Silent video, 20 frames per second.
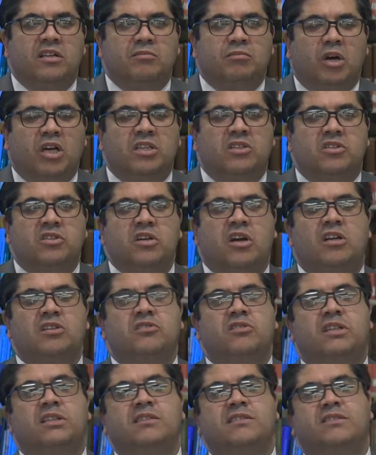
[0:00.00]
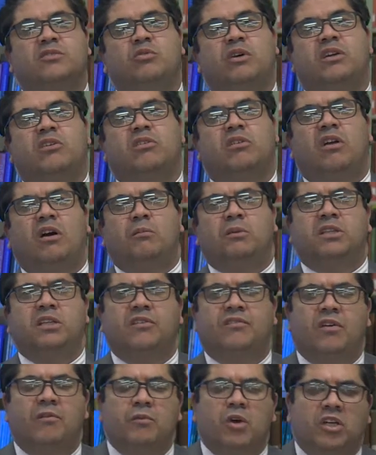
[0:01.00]
by 300 square kilometers,
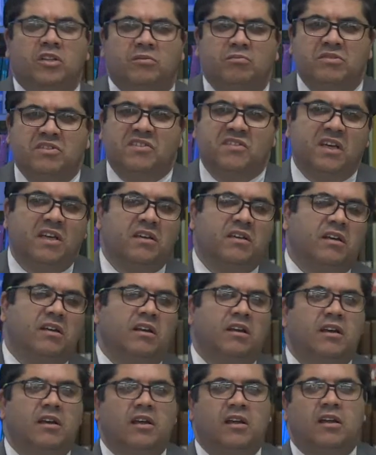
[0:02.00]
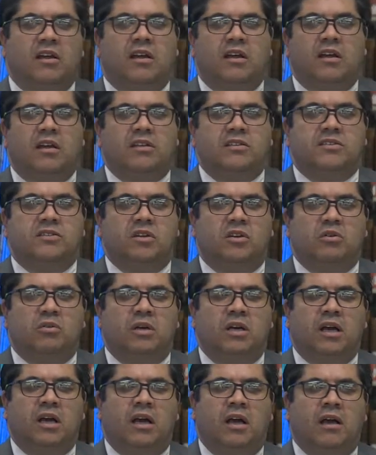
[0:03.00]
if I'm not mistaken. So,
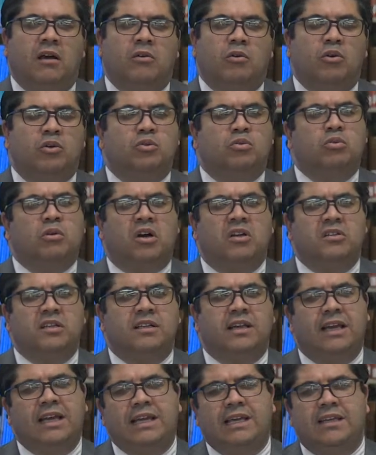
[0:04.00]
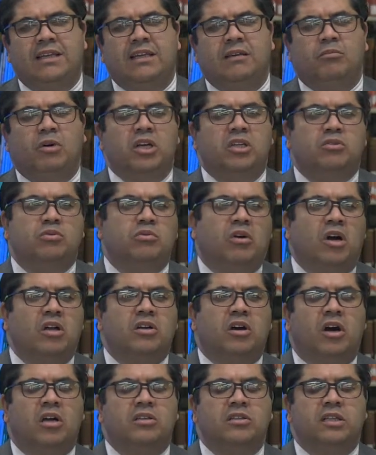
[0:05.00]
or 280 by
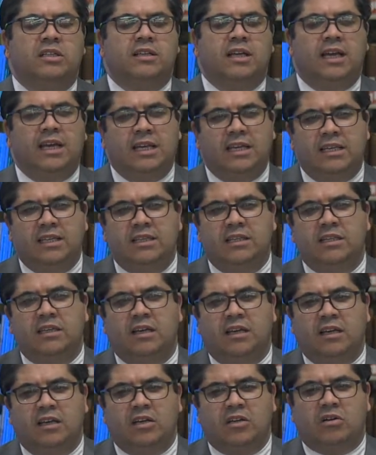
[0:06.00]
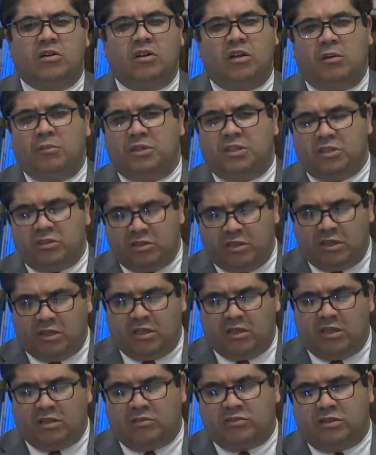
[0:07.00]
280 kilometers,
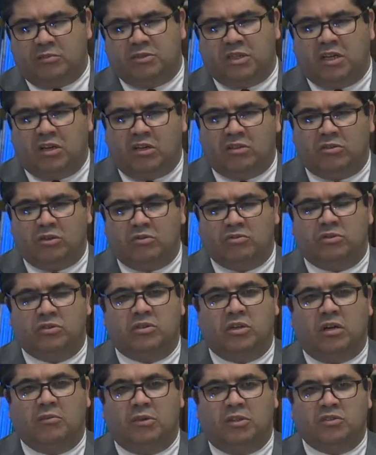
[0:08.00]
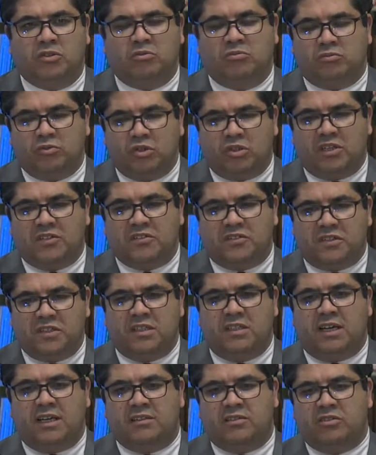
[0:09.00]
something along those timelines. So you can see
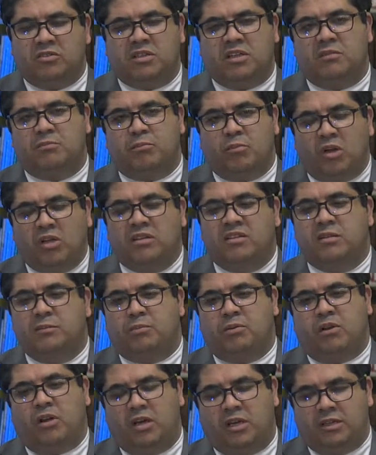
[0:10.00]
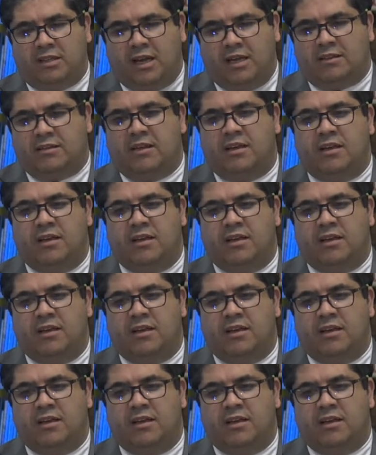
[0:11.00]
that you can multiply that